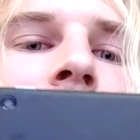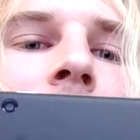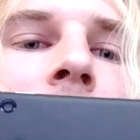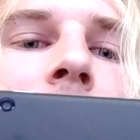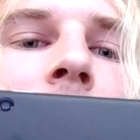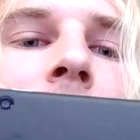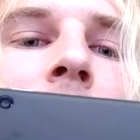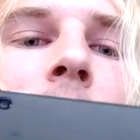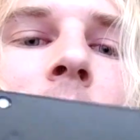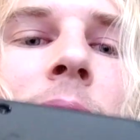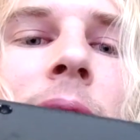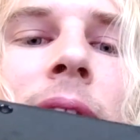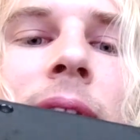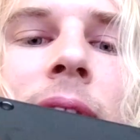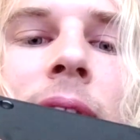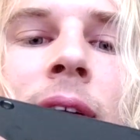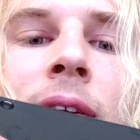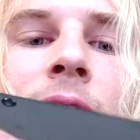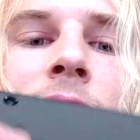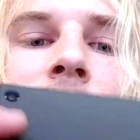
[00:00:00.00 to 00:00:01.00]
Alright, but
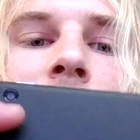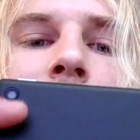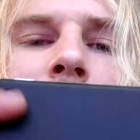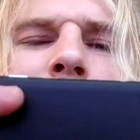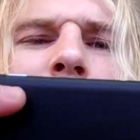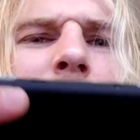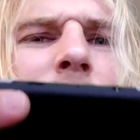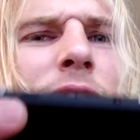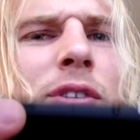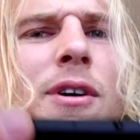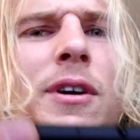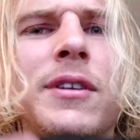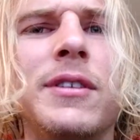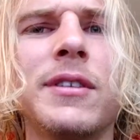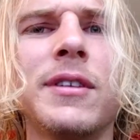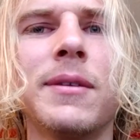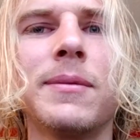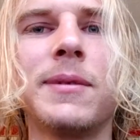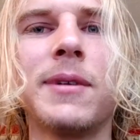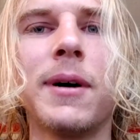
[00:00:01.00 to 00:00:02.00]
there's also your
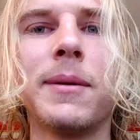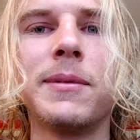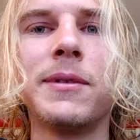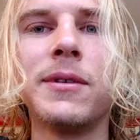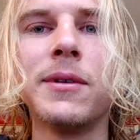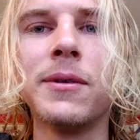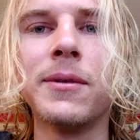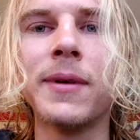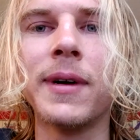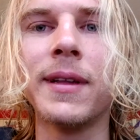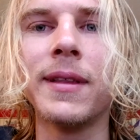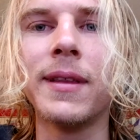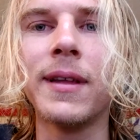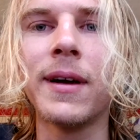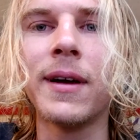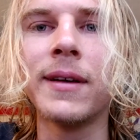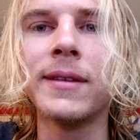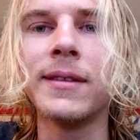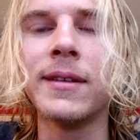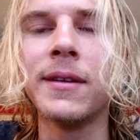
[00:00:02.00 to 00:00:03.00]
charging up top too, right
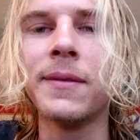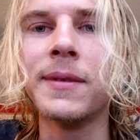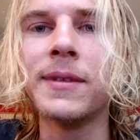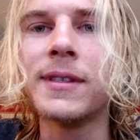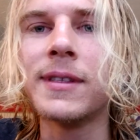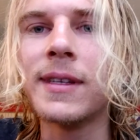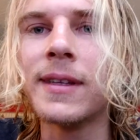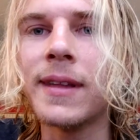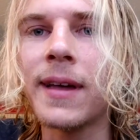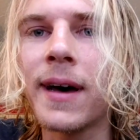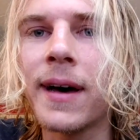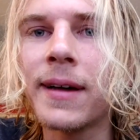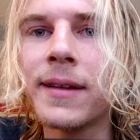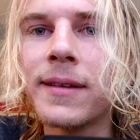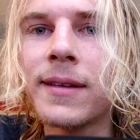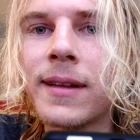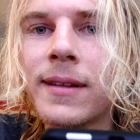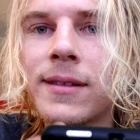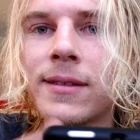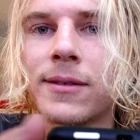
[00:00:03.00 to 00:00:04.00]
there. Didn't even see that.
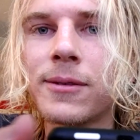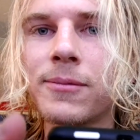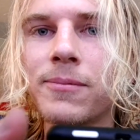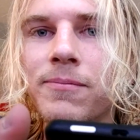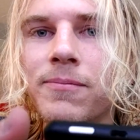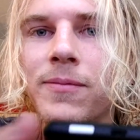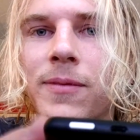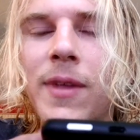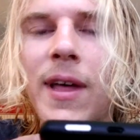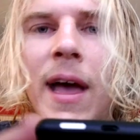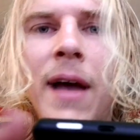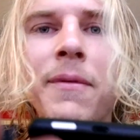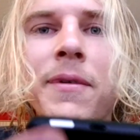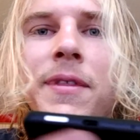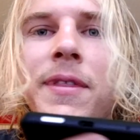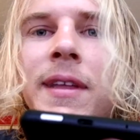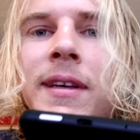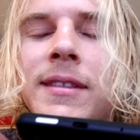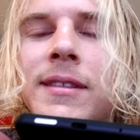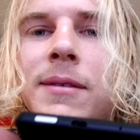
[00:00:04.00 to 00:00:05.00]

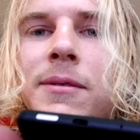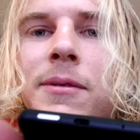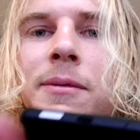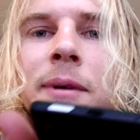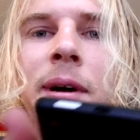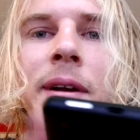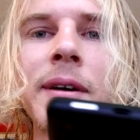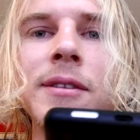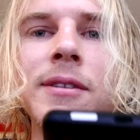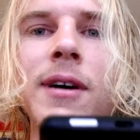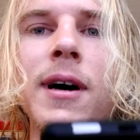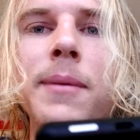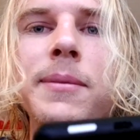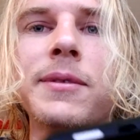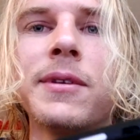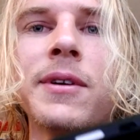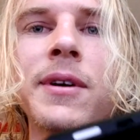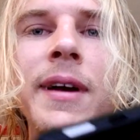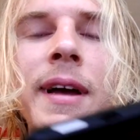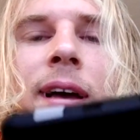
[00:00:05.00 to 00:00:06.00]
Everything seems to be right on top,
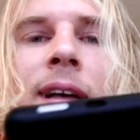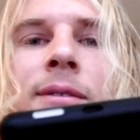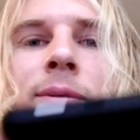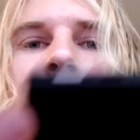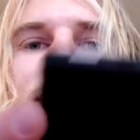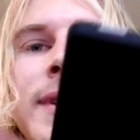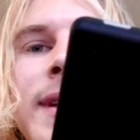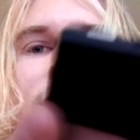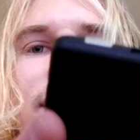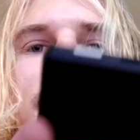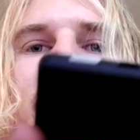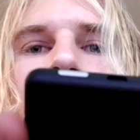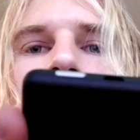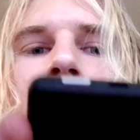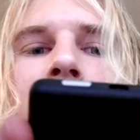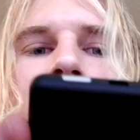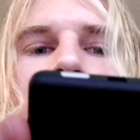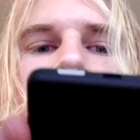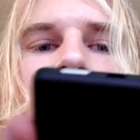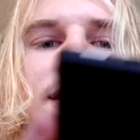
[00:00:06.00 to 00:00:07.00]
so your hands will never
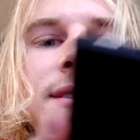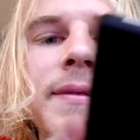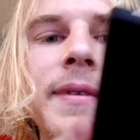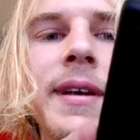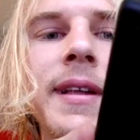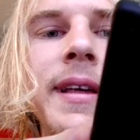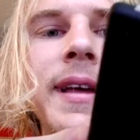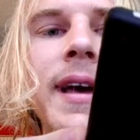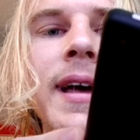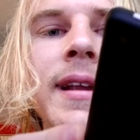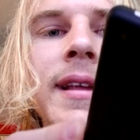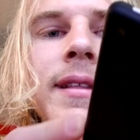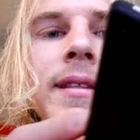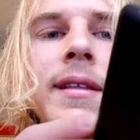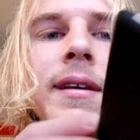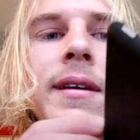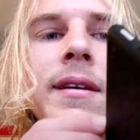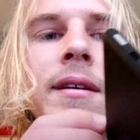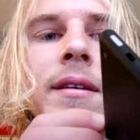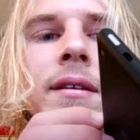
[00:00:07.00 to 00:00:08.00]
have a chance of hitting
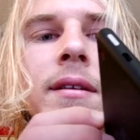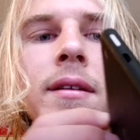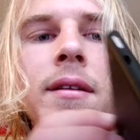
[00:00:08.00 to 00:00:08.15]
anything.